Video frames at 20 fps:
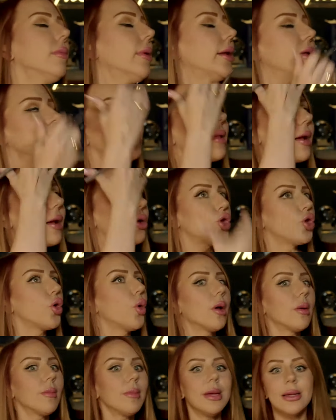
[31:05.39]
And he's like
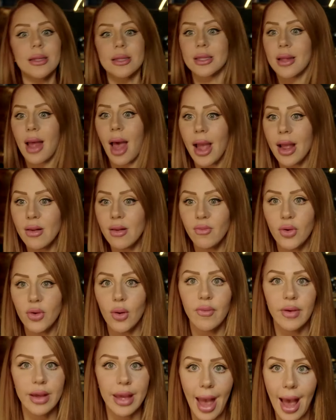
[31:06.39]
showing me a side
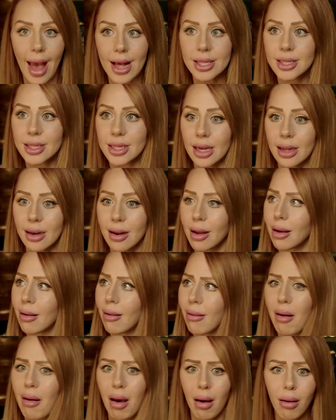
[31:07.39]
view of a casket. I
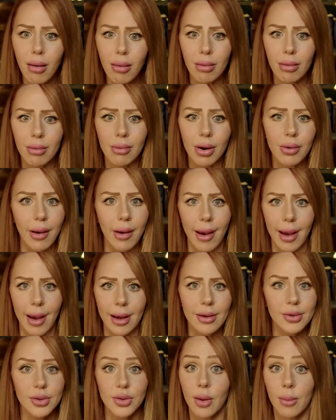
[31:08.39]
go, oh,
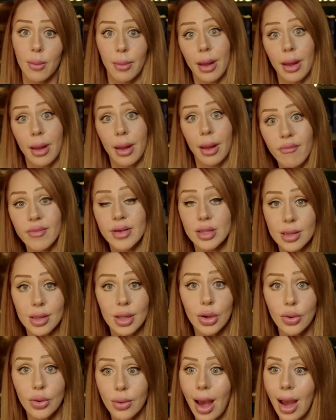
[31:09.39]
okay. So I'm like,
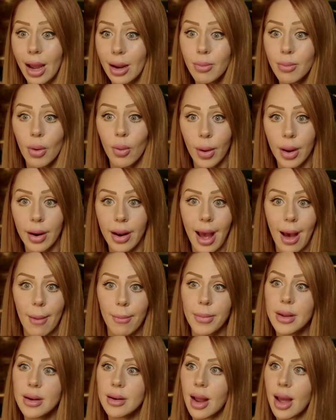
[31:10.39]
obviously you died, but what
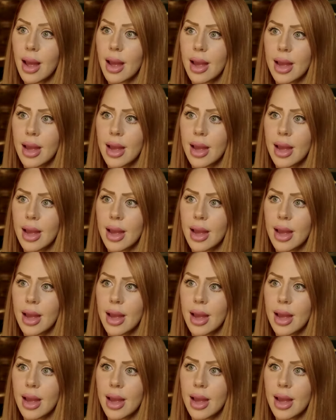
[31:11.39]
happened?